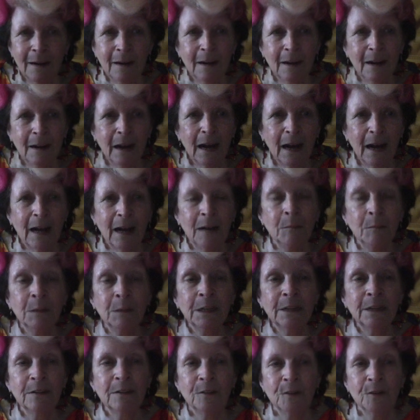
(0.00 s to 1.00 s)
Harmony
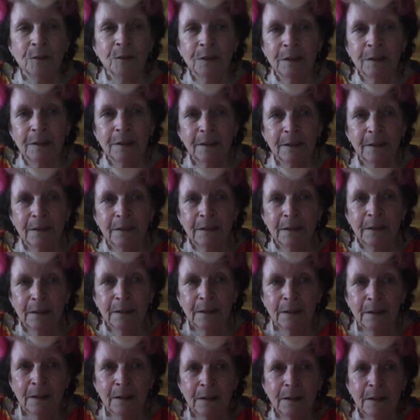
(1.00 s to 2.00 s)
and unity.
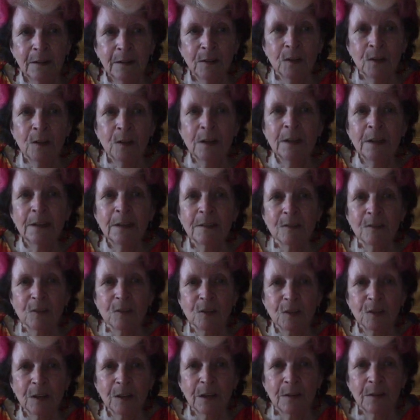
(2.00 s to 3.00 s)
Unity is
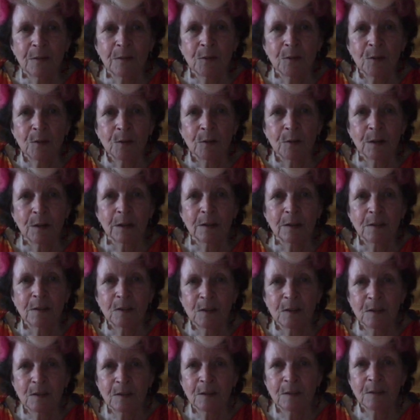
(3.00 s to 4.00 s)
achieved through a
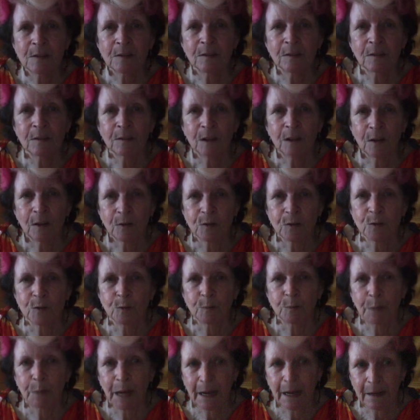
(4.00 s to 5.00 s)
consistent coastal
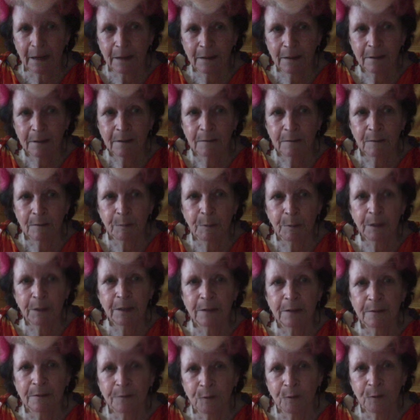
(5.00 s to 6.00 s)
palette,
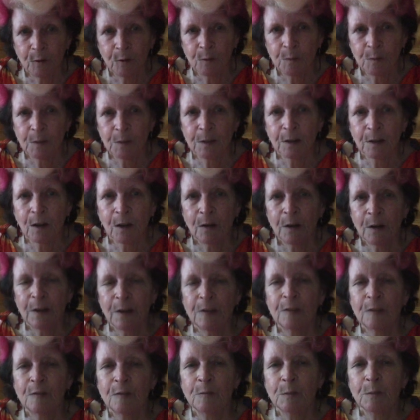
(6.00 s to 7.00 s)
repeated forms and
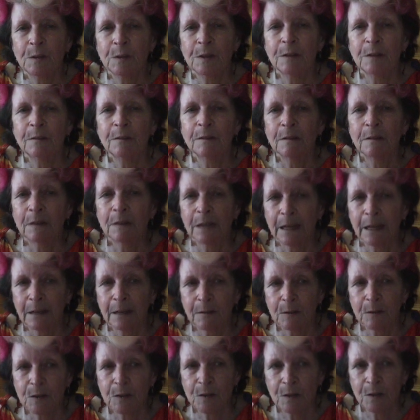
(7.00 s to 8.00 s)
cohesive material
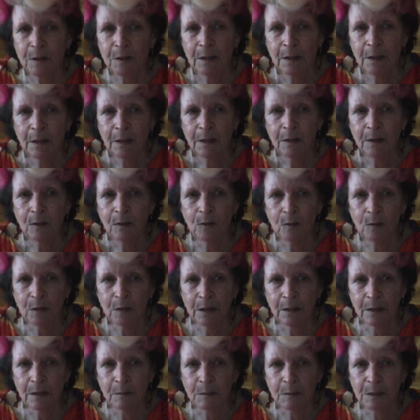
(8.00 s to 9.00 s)
language. All
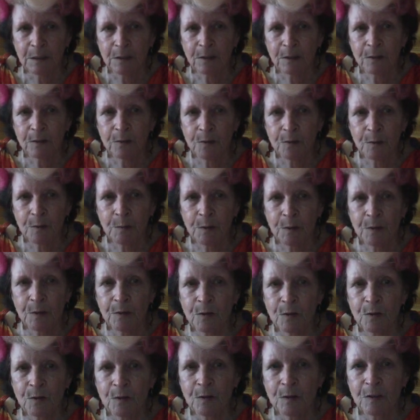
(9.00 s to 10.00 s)
elements contribute
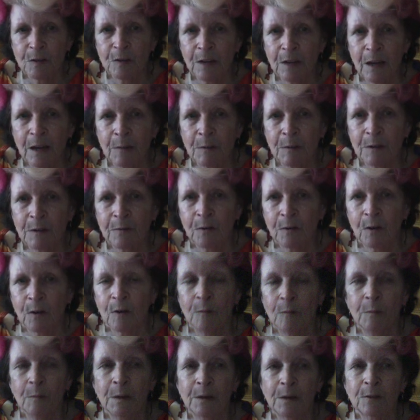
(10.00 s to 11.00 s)
to the same
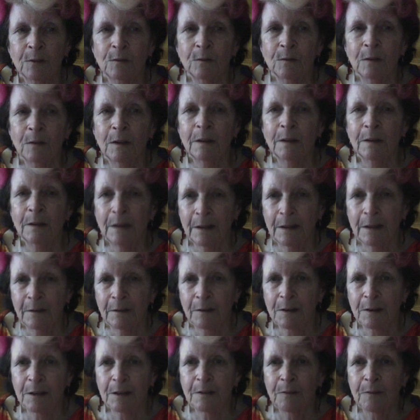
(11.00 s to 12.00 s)
environmental
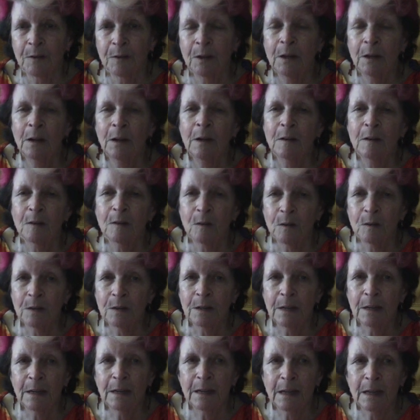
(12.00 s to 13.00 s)
narrative. So
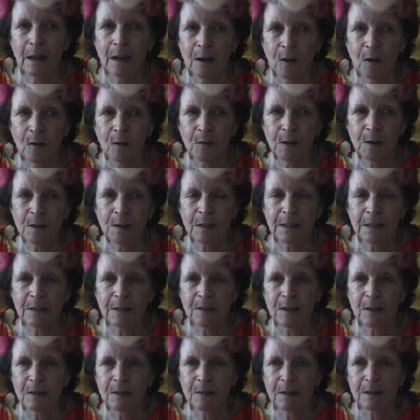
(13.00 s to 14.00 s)
it obviously
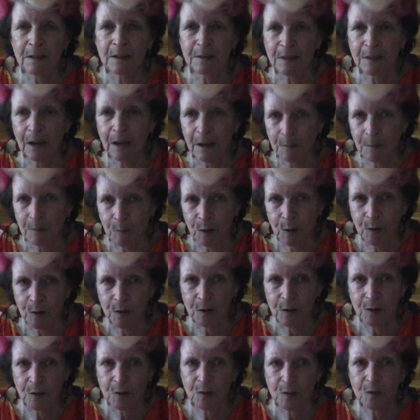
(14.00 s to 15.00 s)
sees it as
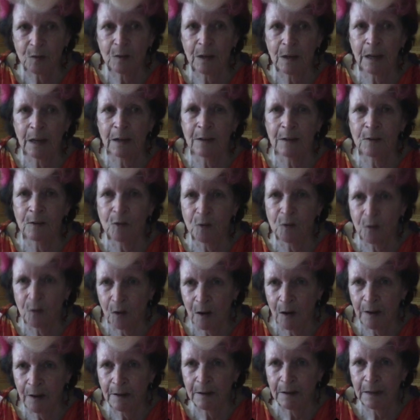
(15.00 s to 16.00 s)
harmonious and
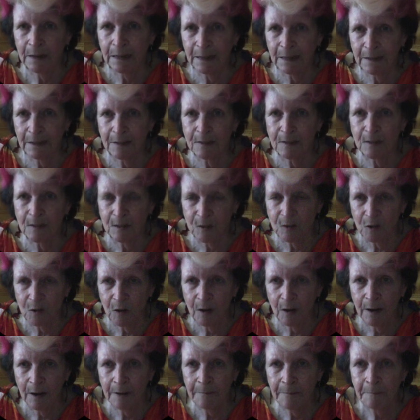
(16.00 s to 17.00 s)
united in its
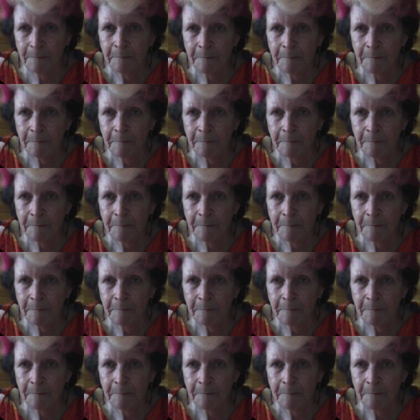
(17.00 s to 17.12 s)
design.